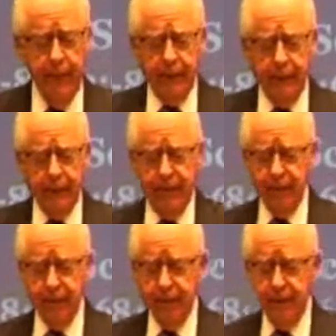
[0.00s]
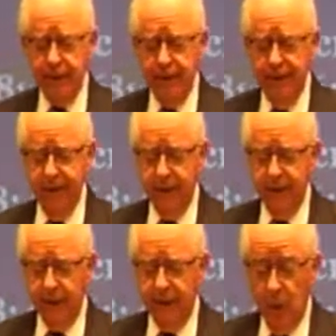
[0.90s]
"And the devil that deceived
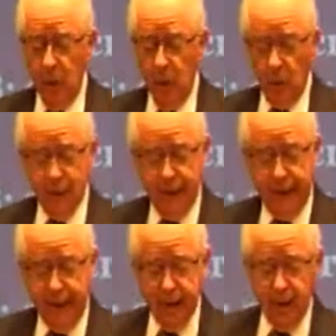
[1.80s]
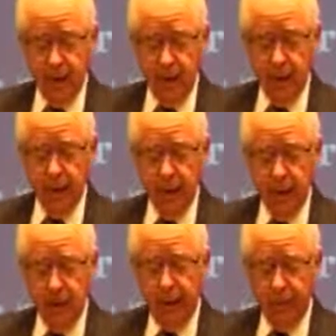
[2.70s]
them was cast into the
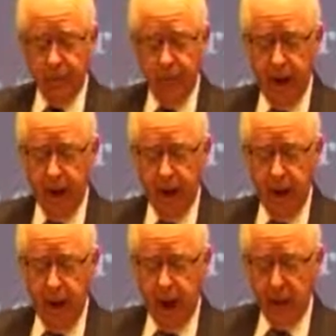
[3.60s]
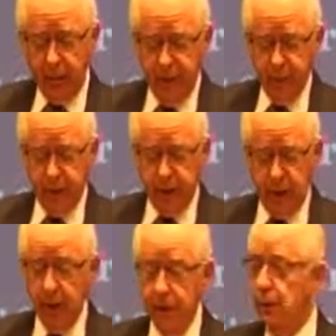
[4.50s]
lake of fire and
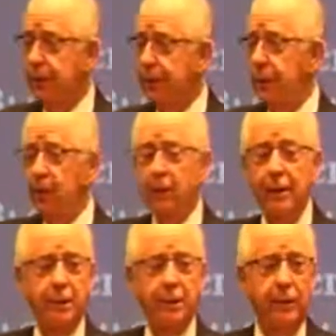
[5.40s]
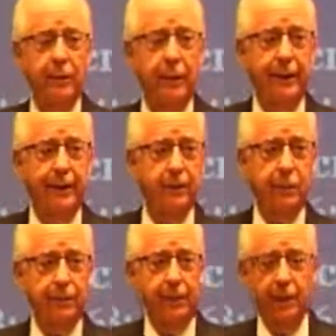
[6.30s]
brimstone," it's called Tartarus in the Greek text,
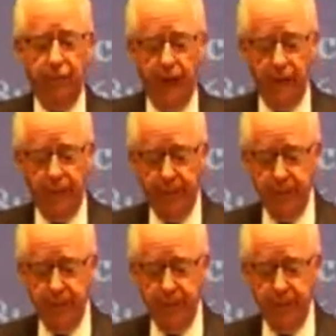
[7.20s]
which means fire and